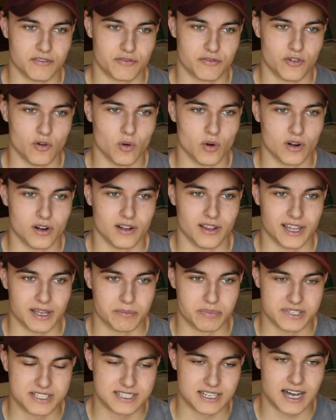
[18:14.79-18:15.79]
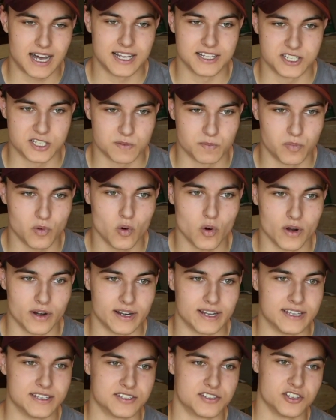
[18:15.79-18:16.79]
for like besides
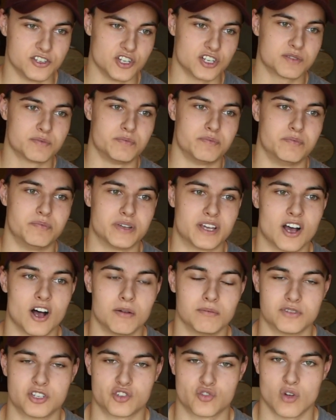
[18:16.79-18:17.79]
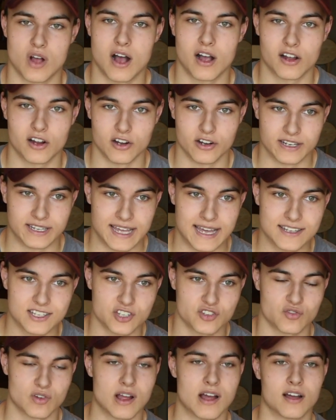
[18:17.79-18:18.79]
sport is to just become stronger and get
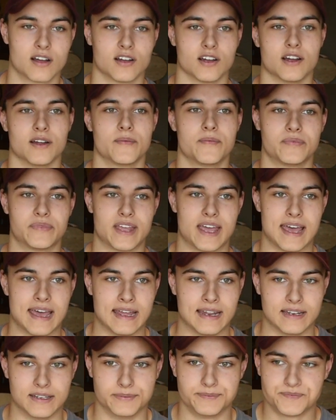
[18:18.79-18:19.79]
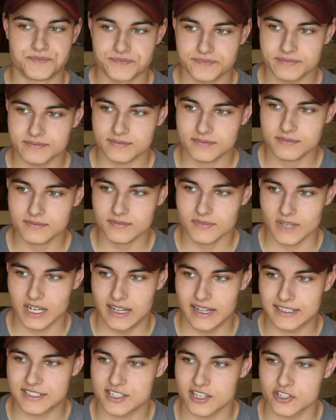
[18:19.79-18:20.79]
stronger. And
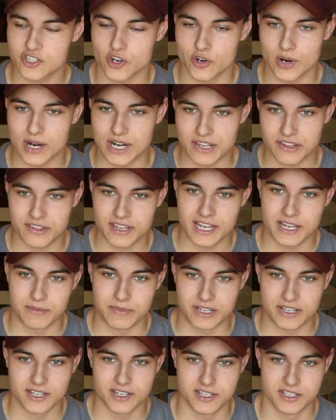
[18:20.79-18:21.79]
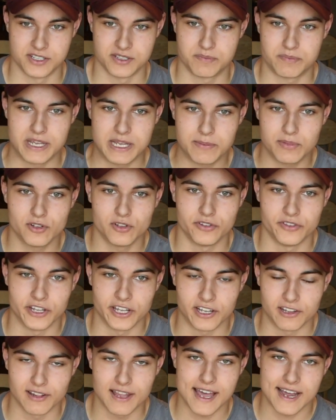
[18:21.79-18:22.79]
that's such a great thing because people
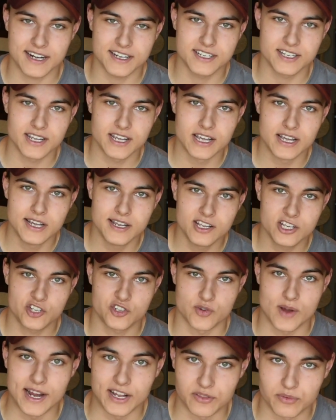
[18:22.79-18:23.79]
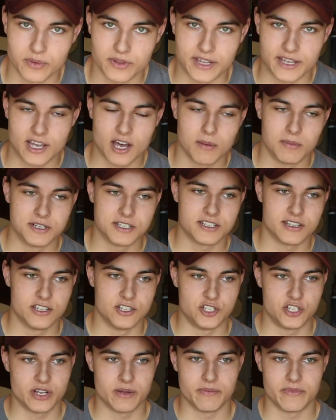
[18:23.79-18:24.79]
neglect strength when they come into
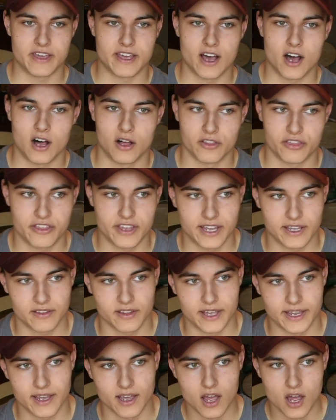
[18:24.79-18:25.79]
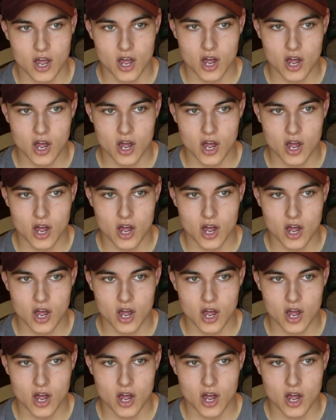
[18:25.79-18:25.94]
the gym. They all think like,